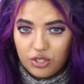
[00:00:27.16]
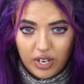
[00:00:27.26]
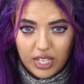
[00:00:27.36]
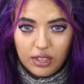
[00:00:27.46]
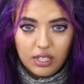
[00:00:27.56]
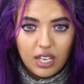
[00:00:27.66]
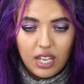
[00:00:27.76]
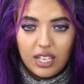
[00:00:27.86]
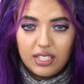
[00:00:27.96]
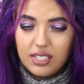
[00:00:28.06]
strength
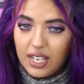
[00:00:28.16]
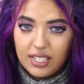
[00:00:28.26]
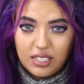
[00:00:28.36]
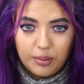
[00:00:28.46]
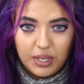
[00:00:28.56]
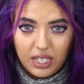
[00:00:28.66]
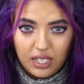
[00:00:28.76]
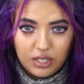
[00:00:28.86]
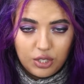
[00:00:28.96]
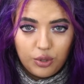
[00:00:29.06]
is
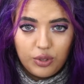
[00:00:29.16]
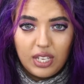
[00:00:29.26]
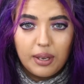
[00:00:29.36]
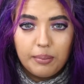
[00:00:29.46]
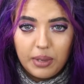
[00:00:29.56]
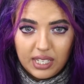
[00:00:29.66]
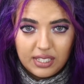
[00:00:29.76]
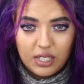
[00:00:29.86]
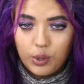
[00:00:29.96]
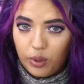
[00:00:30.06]
testimony to the
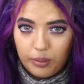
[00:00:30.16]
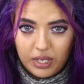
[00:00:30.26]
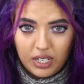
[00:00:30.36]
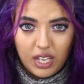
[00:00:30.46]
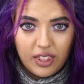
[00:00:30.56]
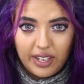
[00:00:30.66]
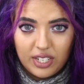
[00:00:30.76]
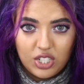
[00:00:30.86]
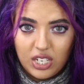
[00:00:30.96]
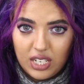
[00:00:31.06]
amazing woman
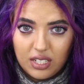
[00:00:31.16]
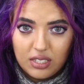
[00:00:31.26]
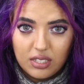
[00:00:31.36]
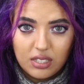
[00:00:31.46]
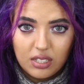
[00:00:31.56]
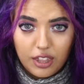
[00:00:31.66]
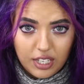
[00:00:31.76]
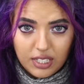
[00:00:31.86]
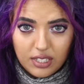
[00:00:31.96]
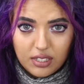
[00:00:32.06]
that she is.
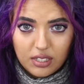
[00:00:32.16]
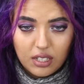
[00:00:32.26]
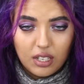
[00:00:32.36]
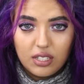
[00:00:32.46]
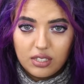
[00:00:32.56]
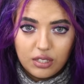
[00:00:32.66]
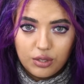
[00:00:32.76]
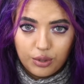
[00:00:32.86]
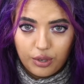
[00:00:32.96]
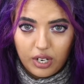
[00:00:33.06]
This is the
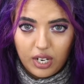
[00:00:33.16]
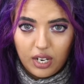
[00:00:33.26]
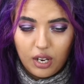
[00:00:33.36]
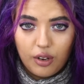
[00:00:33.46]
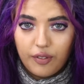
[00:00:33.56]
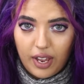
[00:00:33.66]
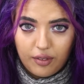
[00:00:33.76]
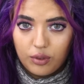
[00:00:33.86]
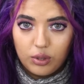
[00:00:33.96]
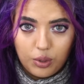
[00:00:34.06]
story of
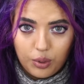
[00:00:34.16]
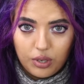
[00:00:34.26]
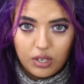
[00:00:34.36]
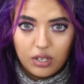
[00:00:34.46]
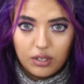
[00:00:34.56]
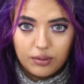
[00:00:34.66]
Avril Gordon.